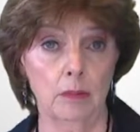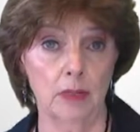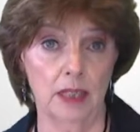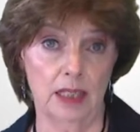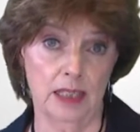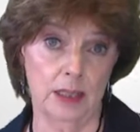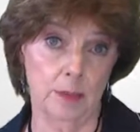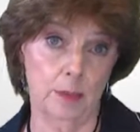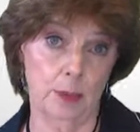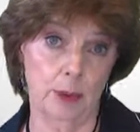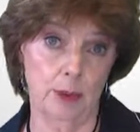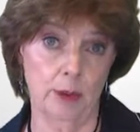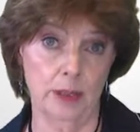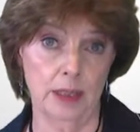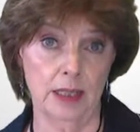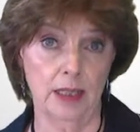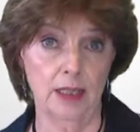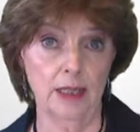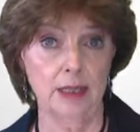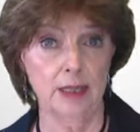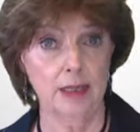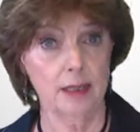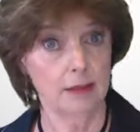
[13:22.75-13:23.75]
as Pooh
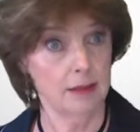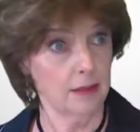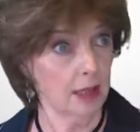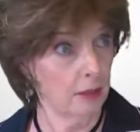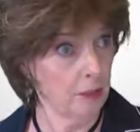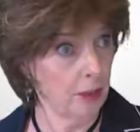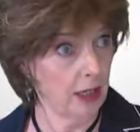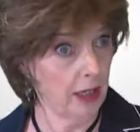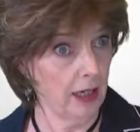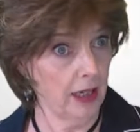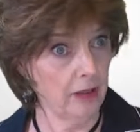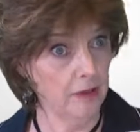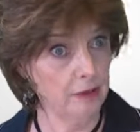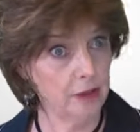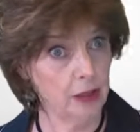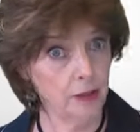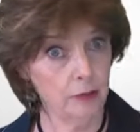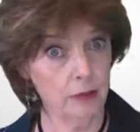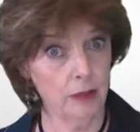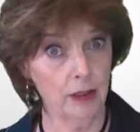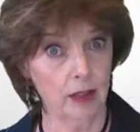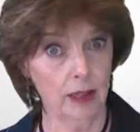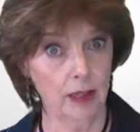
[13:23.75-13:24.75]
says, they behave
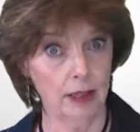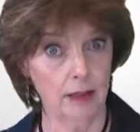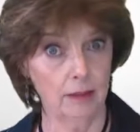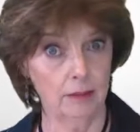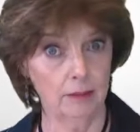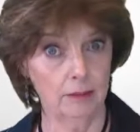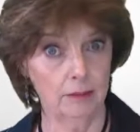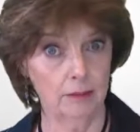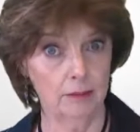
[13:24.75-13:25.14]
differently.